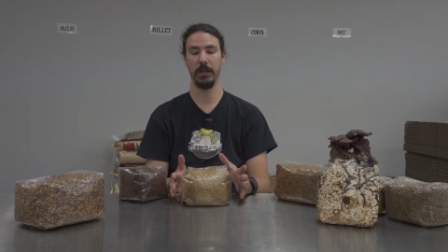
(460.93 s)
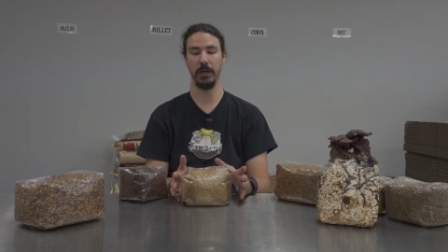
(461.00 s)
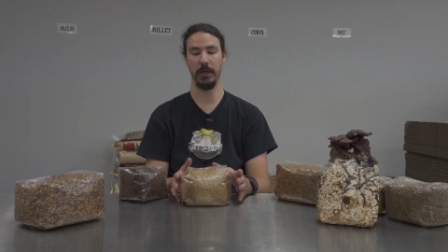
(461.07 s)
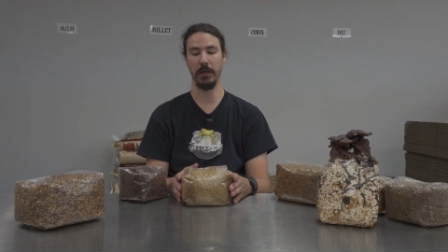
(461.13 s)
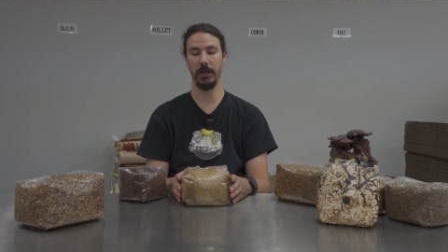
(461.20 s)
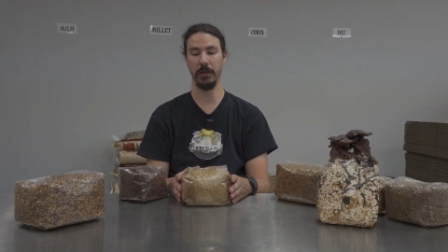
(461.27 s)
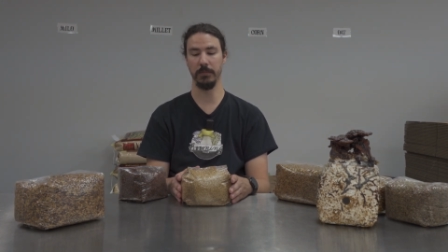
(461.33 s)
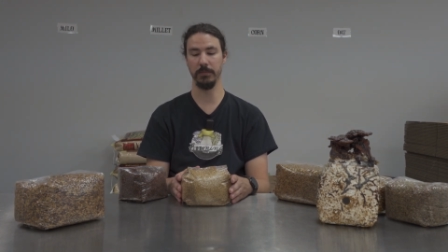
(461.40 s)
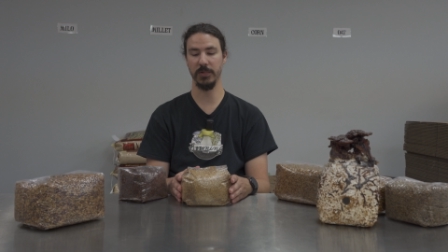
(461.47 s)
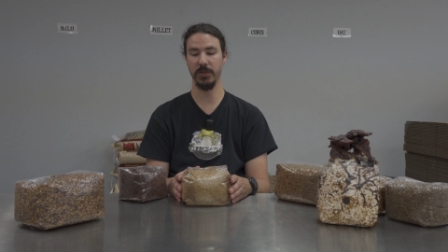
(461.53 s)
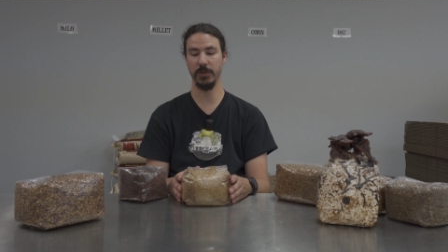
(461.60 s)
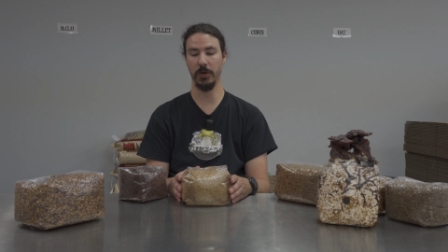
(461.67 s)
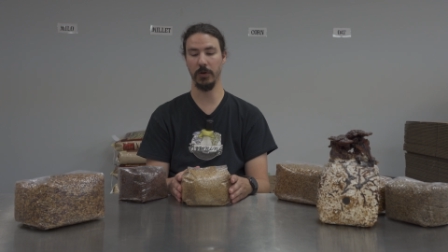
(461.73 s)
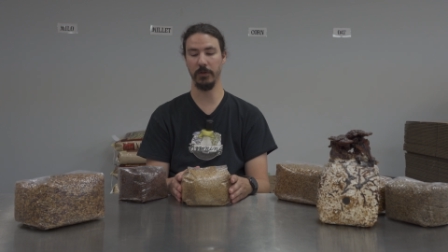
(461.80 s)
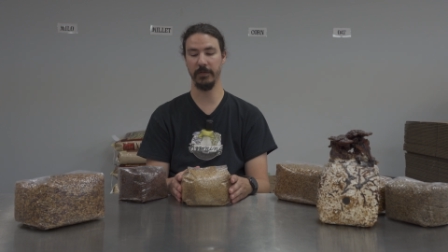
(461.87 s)
Um,
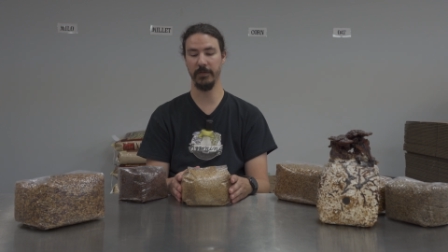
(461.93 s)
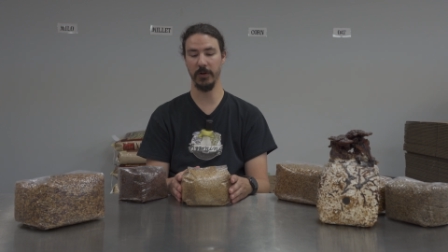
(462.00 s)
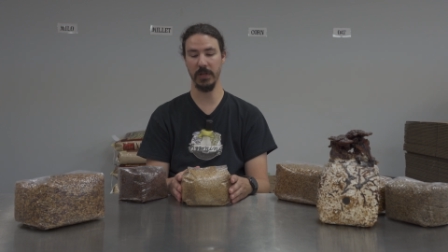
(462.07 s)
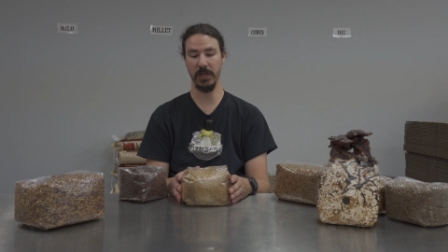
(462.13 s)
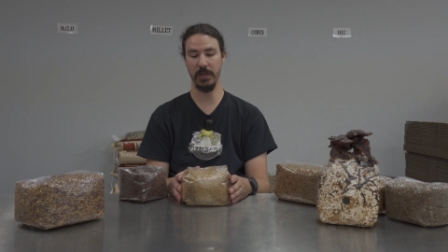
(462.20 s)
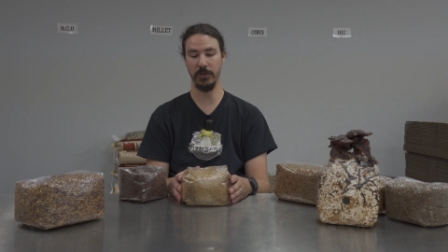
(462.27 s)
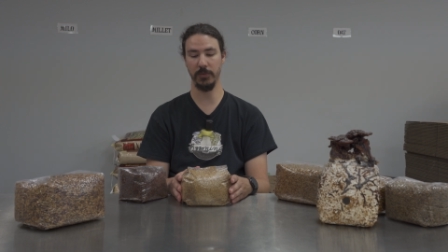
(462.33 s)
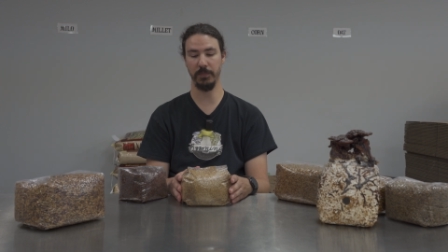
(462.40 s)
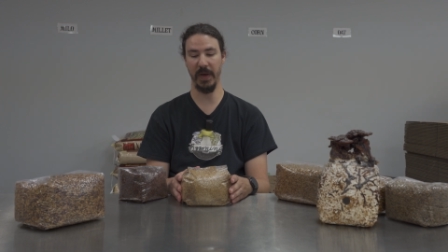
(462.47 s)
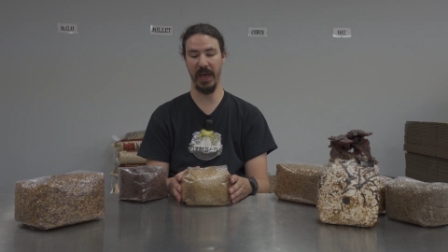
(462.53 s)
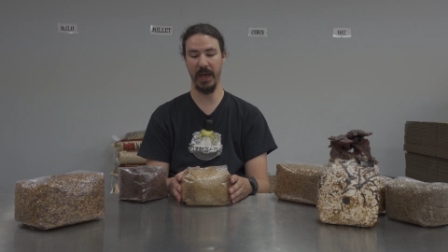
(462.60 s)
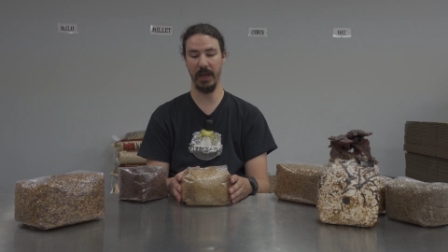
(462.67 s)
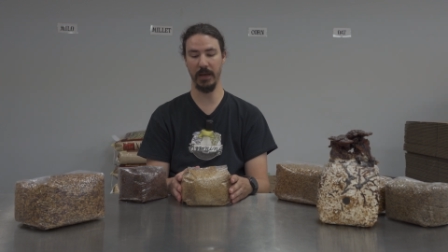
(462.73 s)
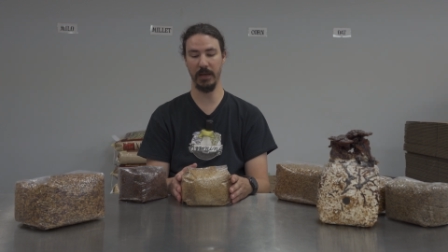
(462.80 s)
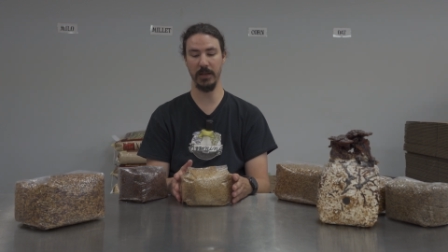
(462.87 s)
so for each
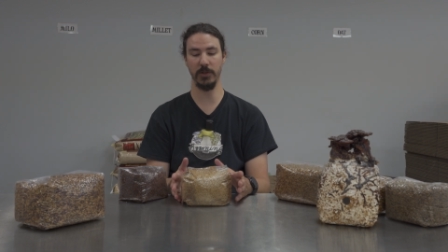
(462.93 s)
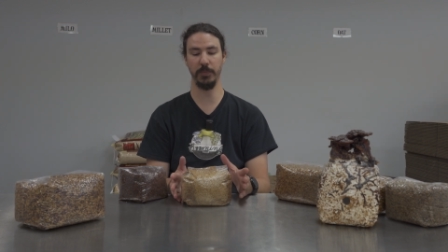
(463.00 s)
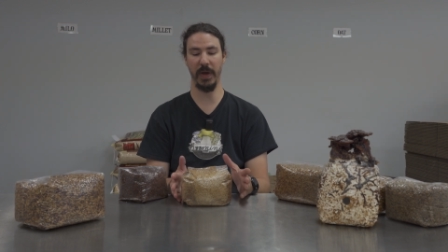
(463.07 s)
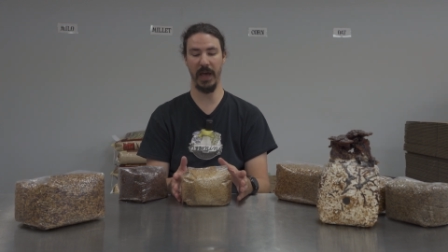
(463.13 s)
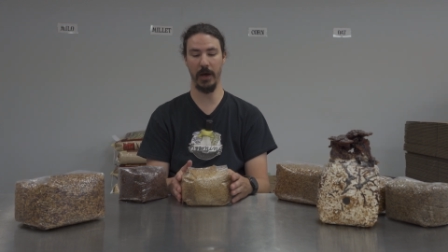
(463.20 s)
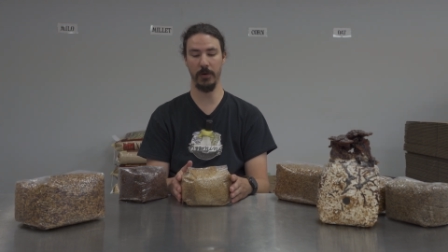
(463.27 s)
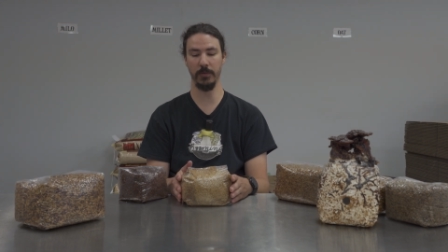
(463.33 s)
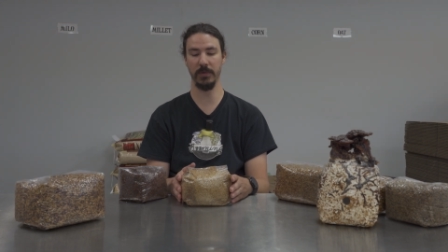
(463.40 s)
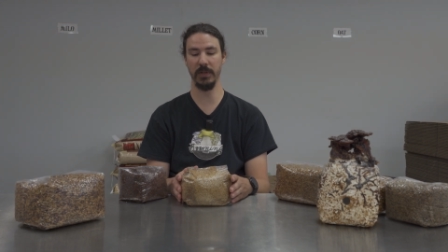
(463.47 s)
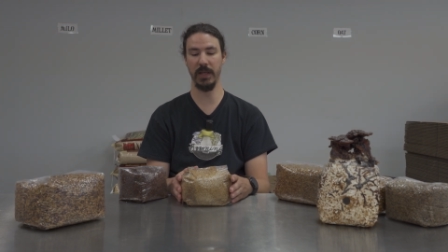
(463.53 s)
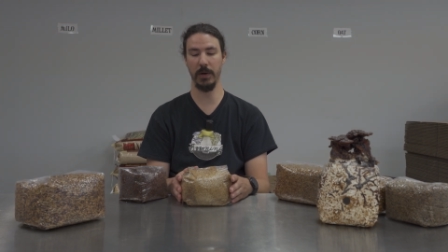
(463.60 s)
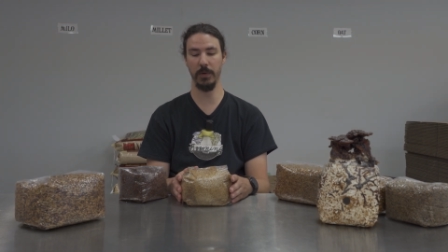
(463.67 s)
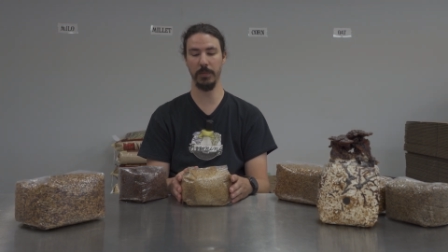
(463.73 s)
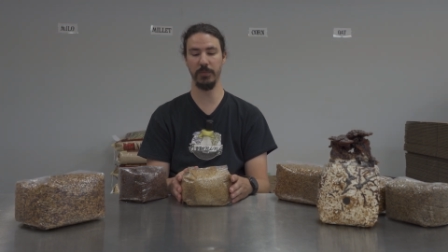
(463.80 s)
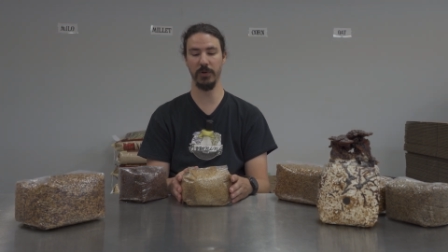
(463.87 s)
bag, each pound
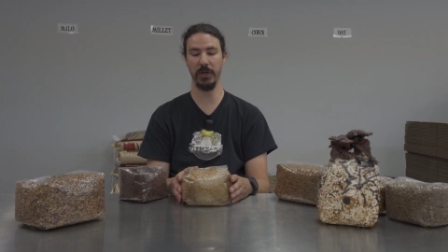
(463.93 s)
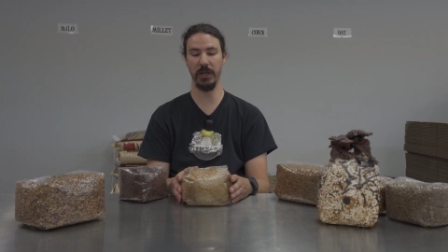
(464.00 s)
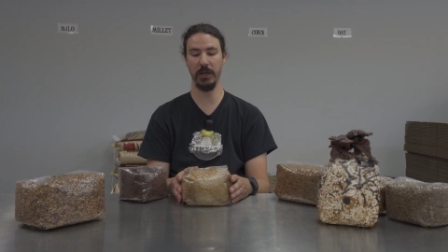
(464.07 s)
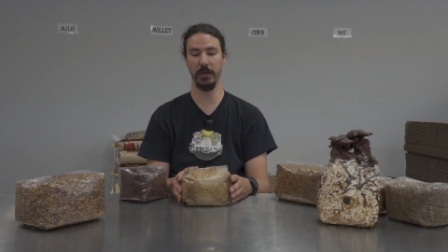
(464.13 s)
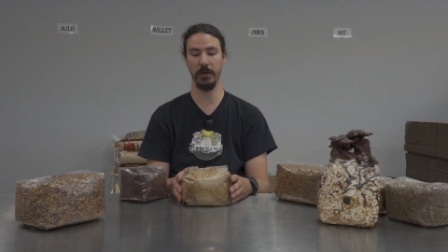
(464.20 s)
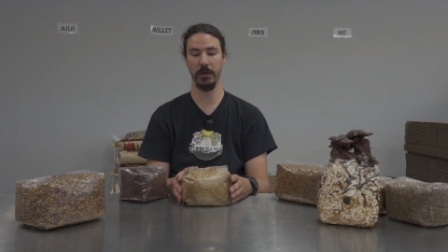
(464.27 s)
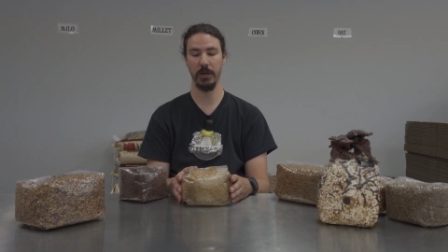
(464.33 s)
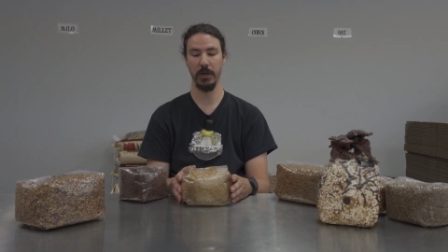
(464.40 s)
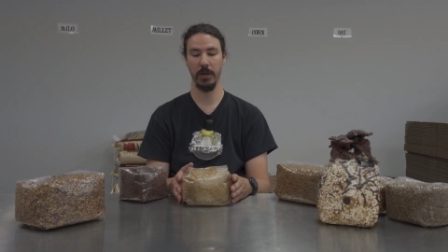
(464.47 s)
that we put in,